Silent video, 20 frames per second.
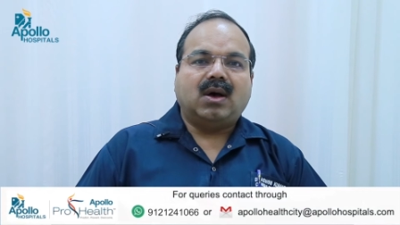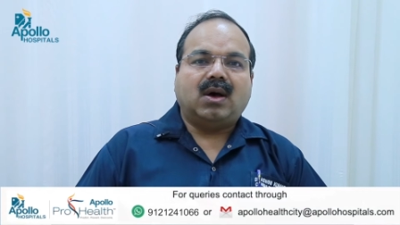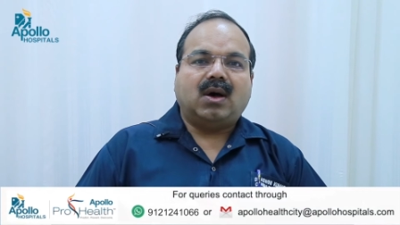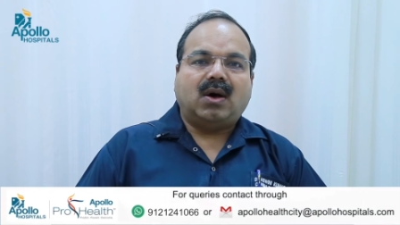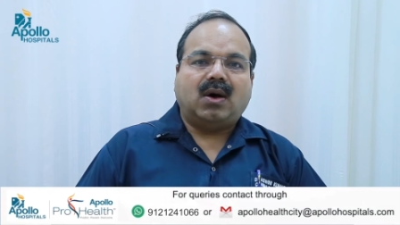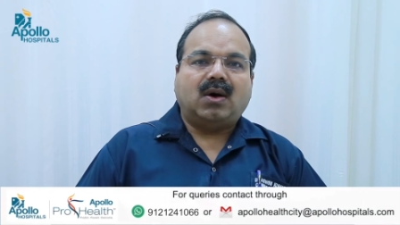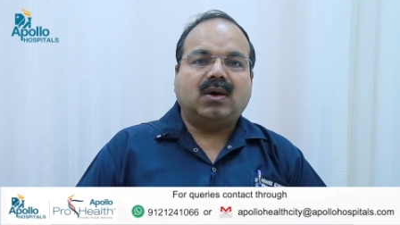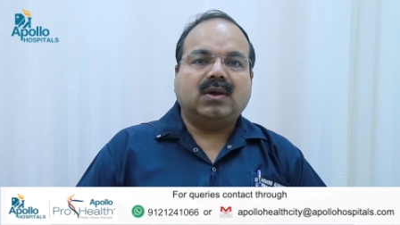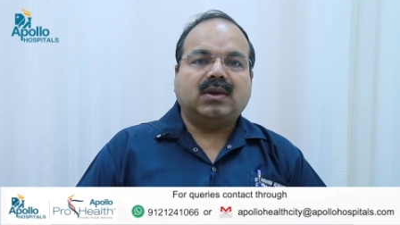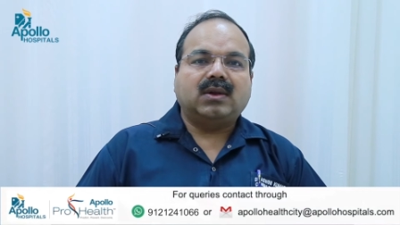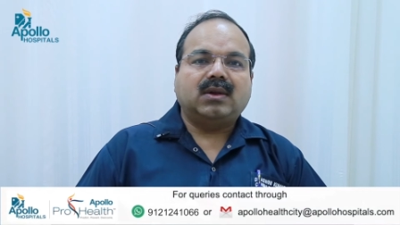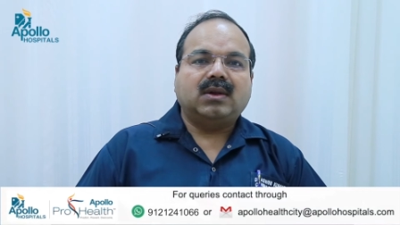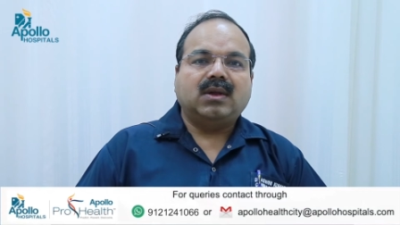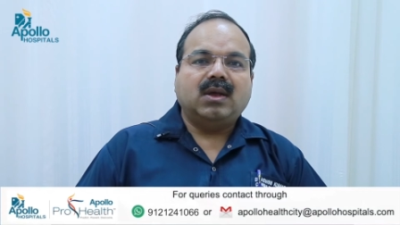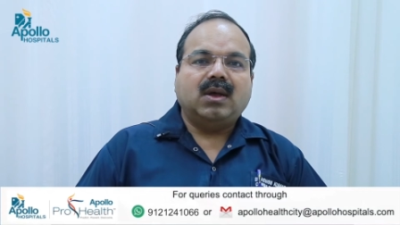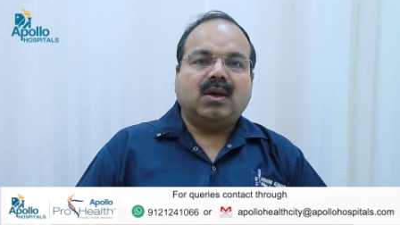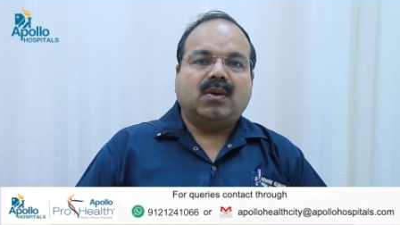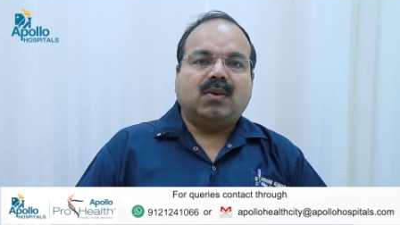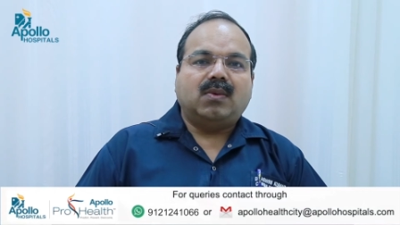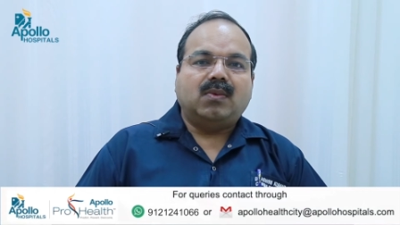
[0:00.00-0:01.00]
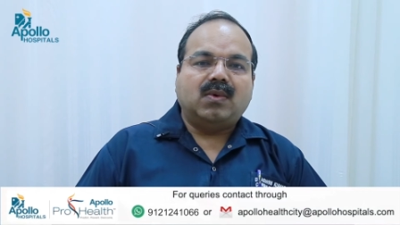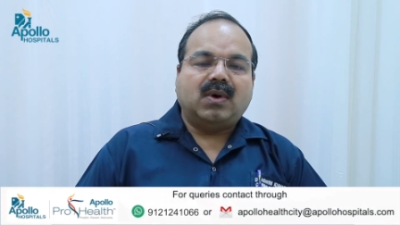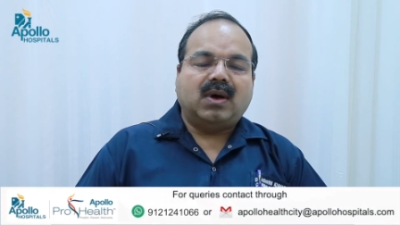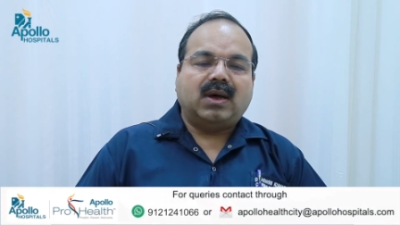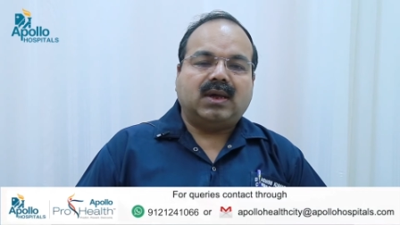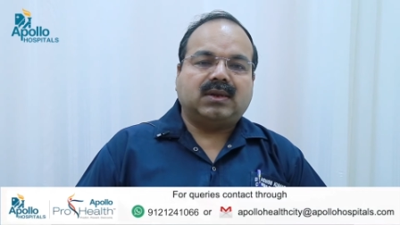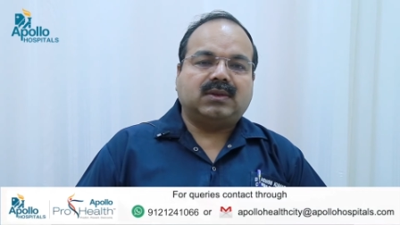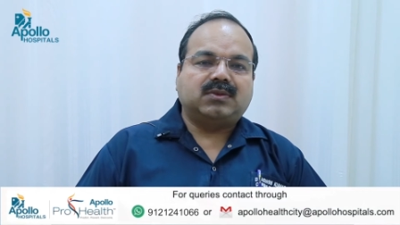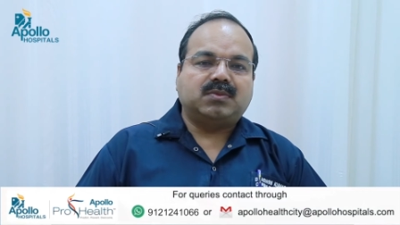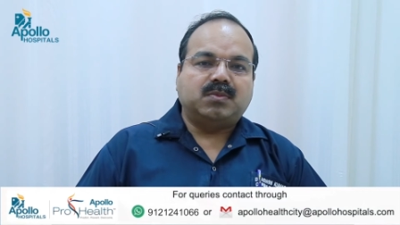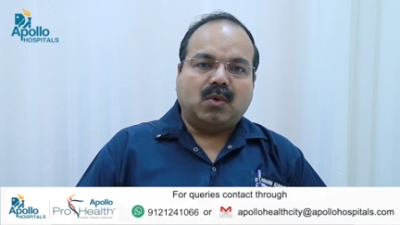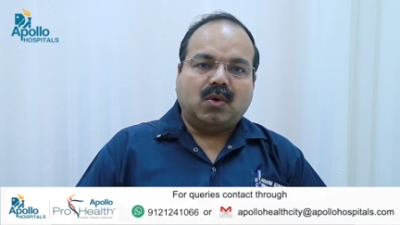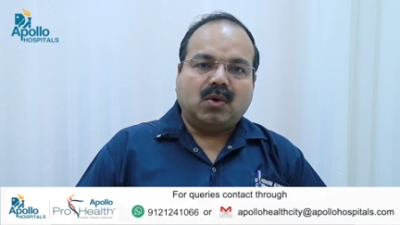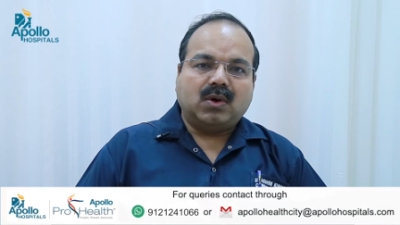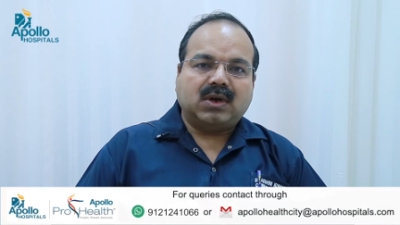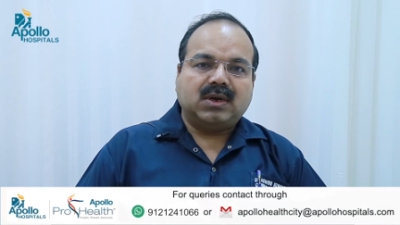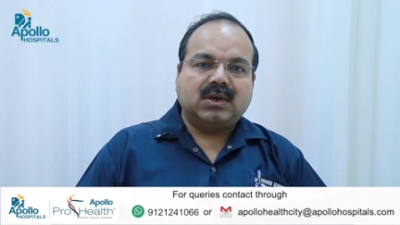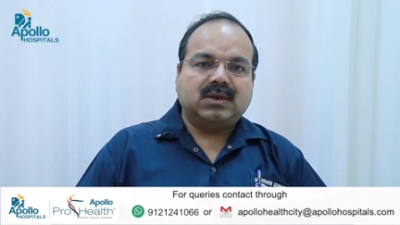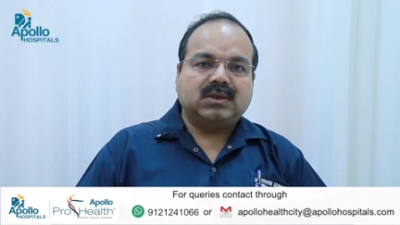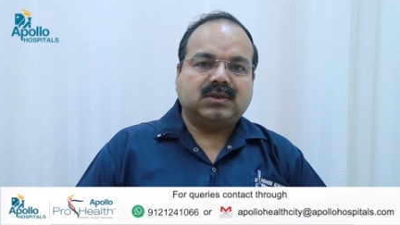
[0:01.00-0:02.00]
or who are
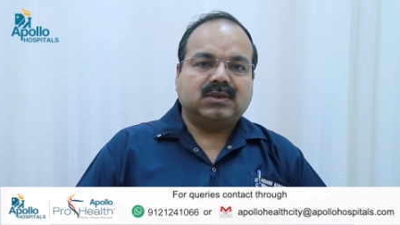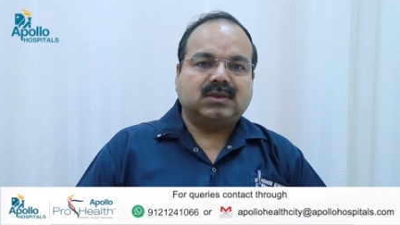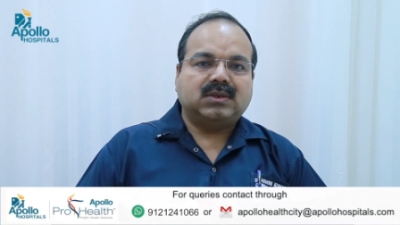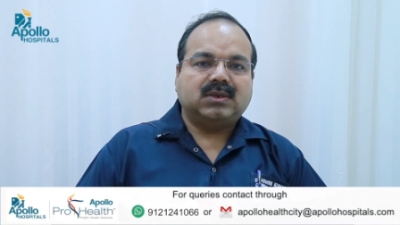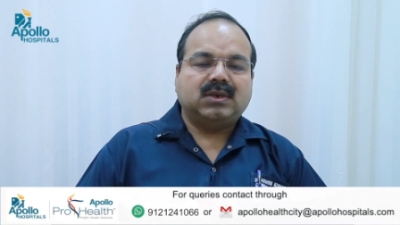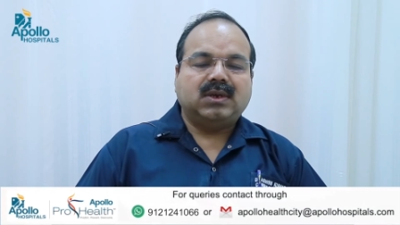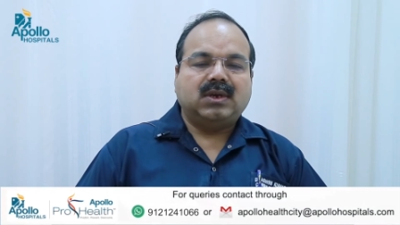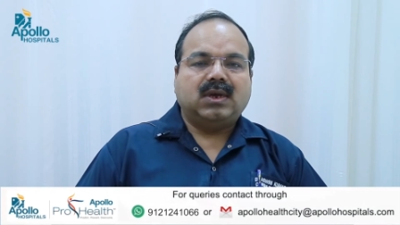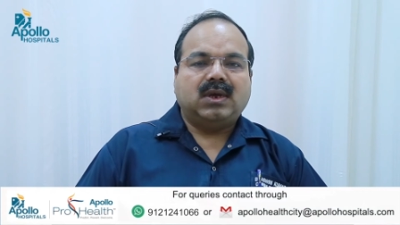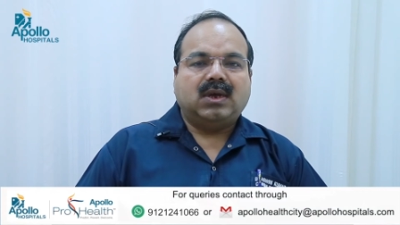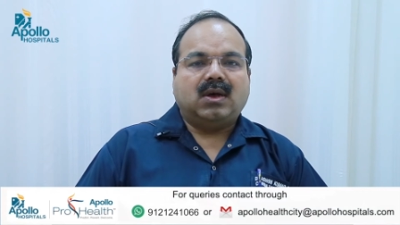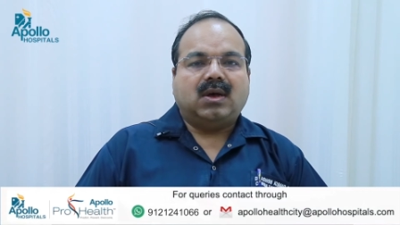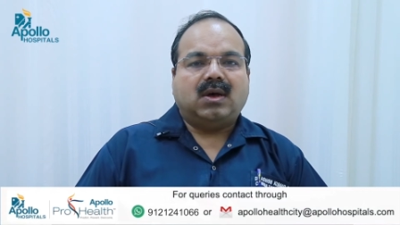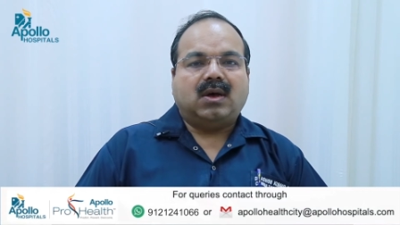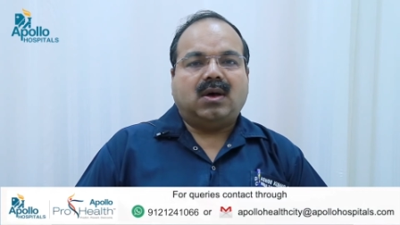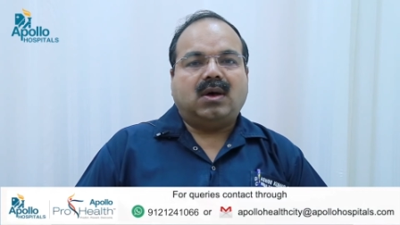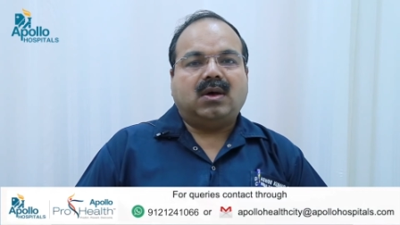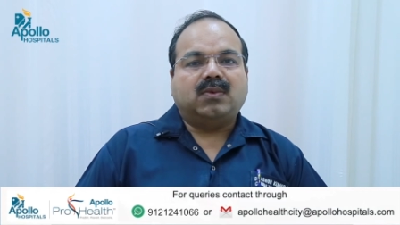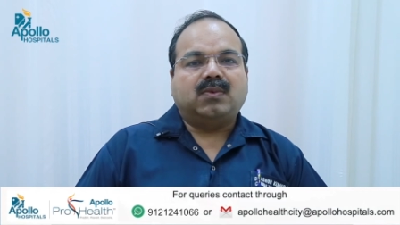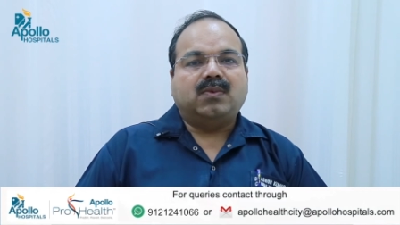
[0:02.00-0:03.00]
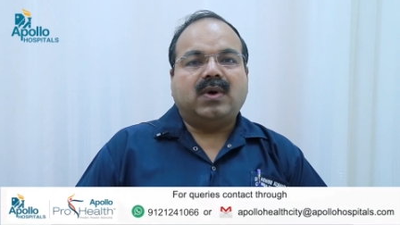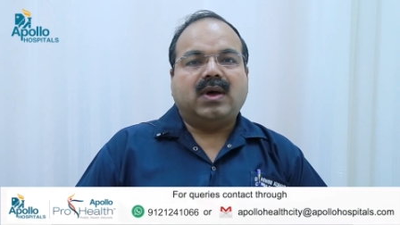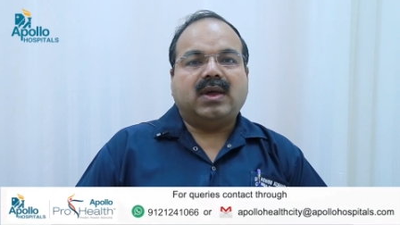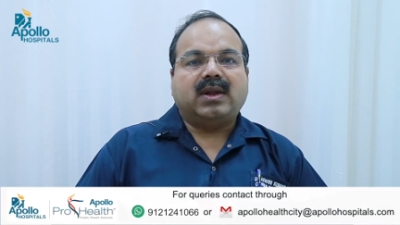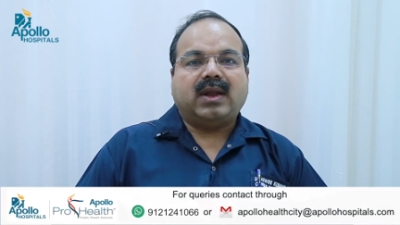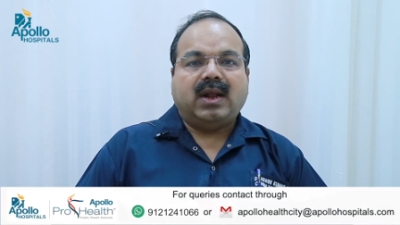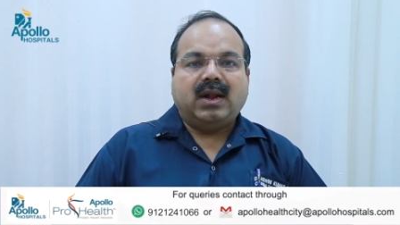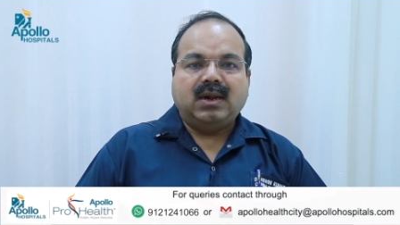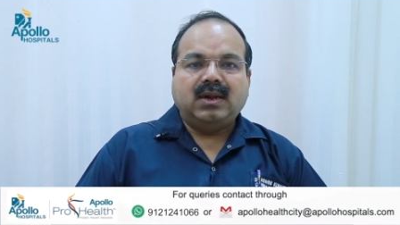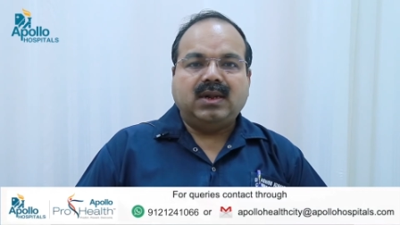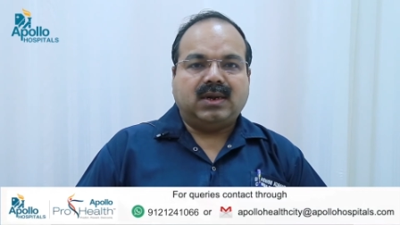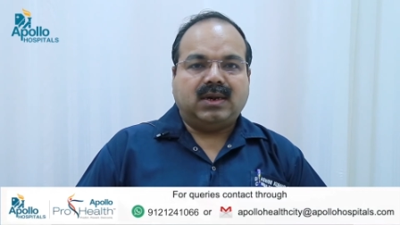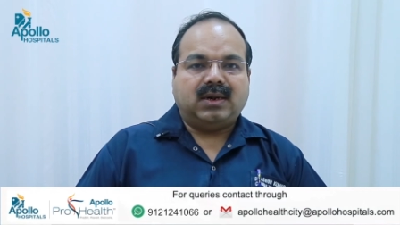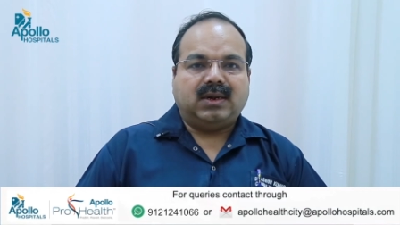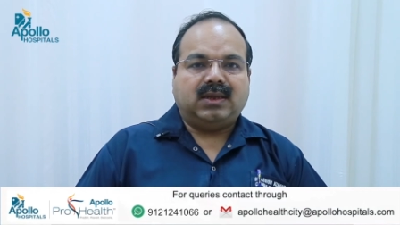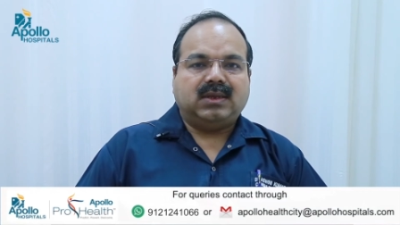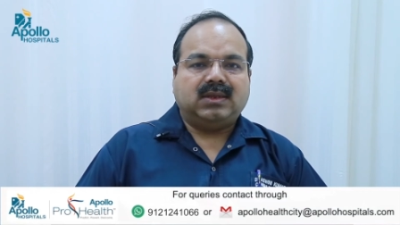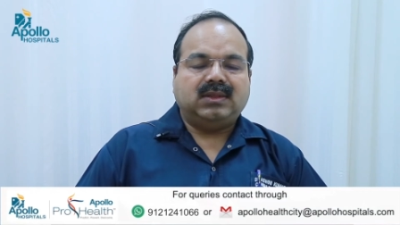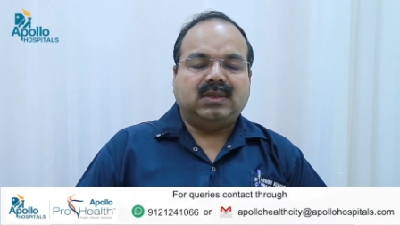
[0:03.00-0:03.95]
smokers, or who are elderly.